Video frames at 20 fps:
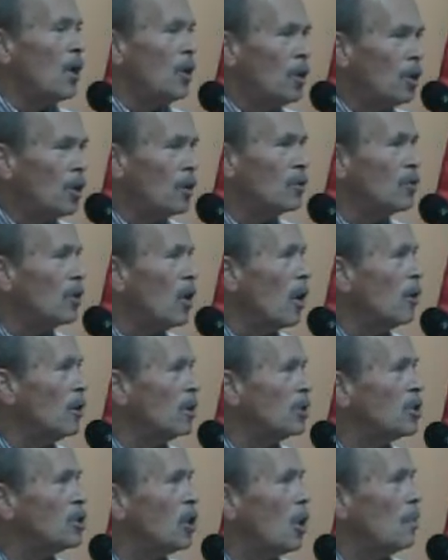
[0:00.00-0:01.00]
You'll
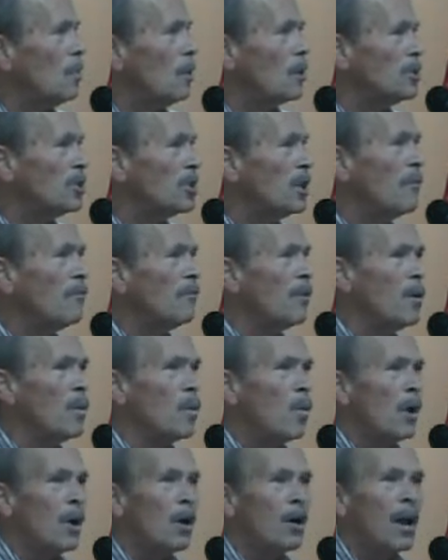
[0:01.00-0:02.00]
notice almost every
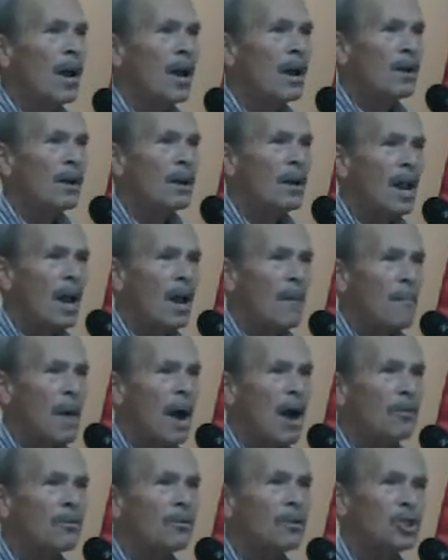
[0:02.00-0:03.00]
word out of their
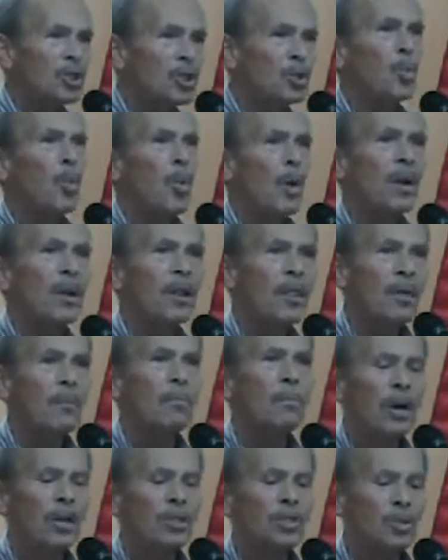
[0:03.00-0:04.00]
mouth is one of the
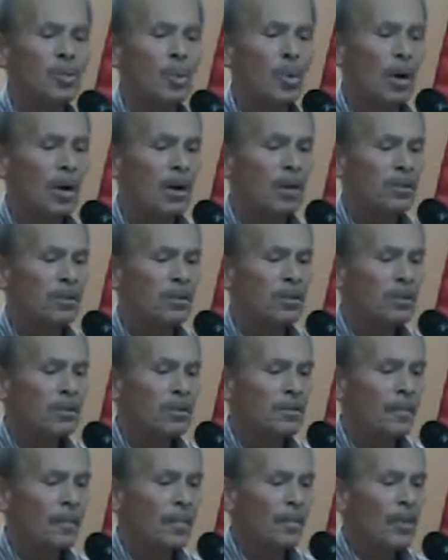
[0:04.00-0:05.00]
buzzwords.
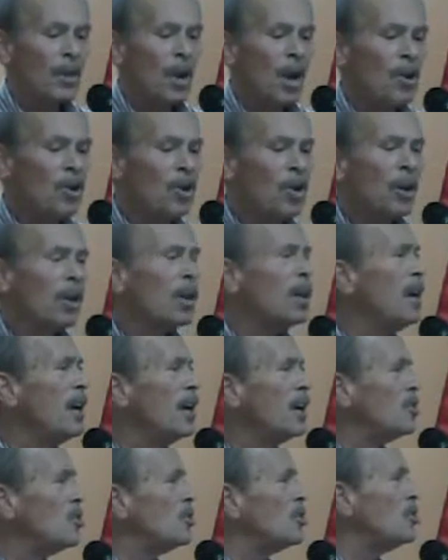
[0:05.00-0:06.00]
You'll
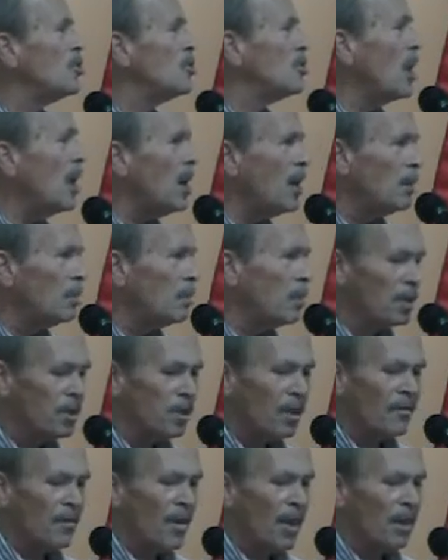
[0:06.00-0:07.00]
hear
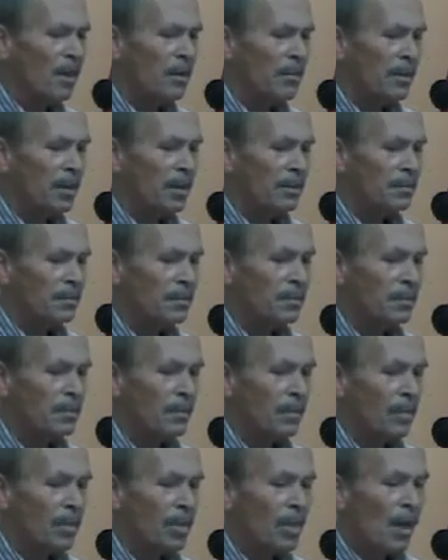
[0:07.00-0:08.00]
sustainable development,
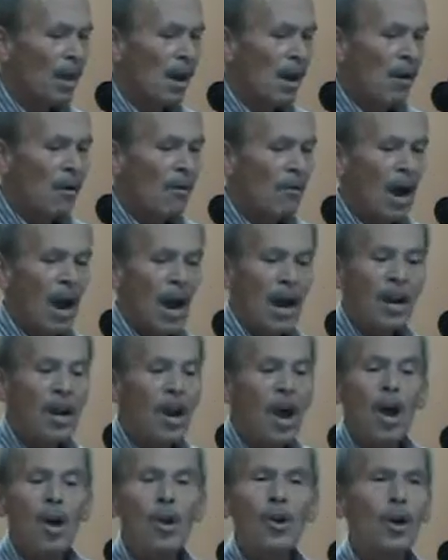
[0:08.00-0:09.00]

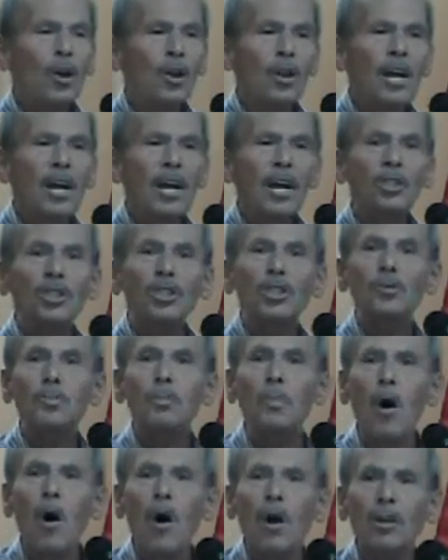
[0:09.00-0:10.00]
right? You'll hear
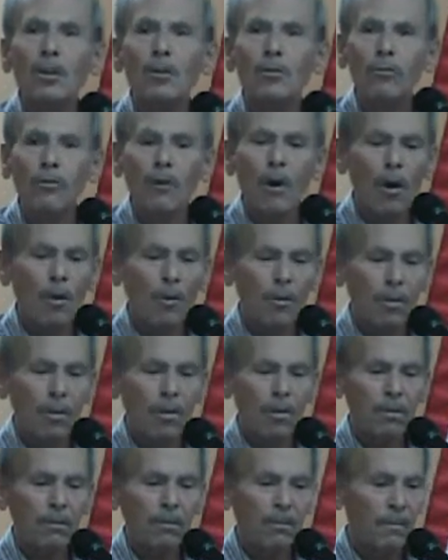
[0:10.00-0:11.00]
smart
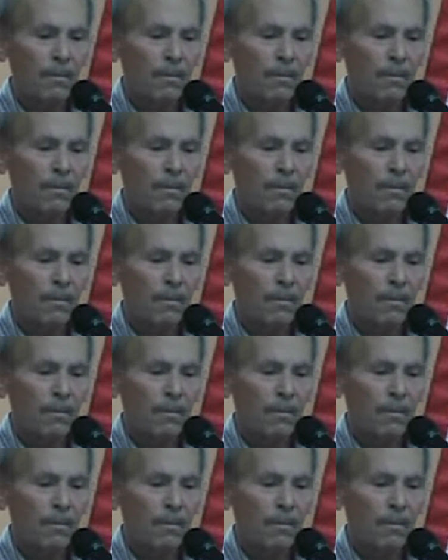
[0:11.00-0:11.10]
growth,